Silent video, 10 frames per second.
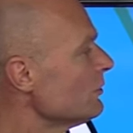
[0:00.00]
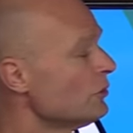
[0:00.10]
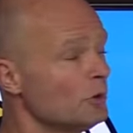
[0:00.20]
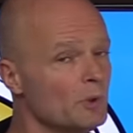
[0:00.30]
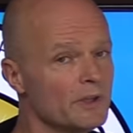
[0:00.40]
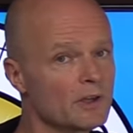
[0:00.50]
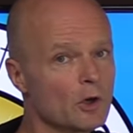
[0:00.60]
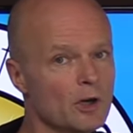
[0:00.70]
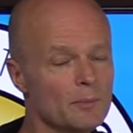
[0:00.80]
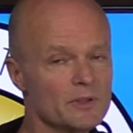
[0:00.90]
2 other
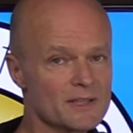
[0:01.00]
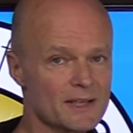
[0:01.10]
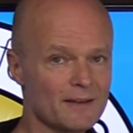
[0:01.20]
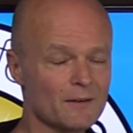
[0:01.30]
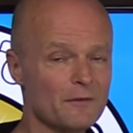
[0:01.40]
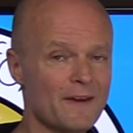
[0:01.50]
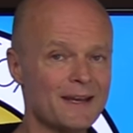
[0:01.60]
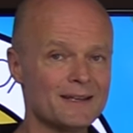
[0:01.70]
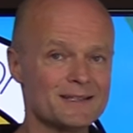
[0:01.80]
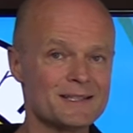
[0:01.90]
carbons and the
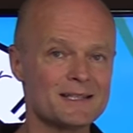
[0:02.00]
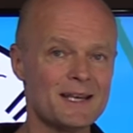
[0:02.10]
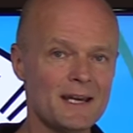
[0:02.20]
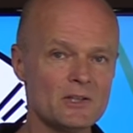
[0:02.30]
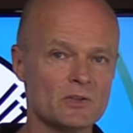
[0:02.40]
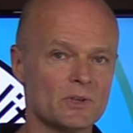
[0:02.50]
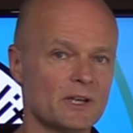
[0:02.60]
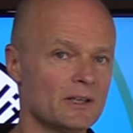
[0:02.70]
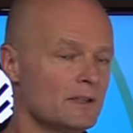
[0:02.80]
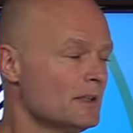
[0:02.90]
fat is
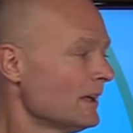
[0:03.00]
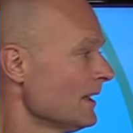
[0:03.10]
saturated,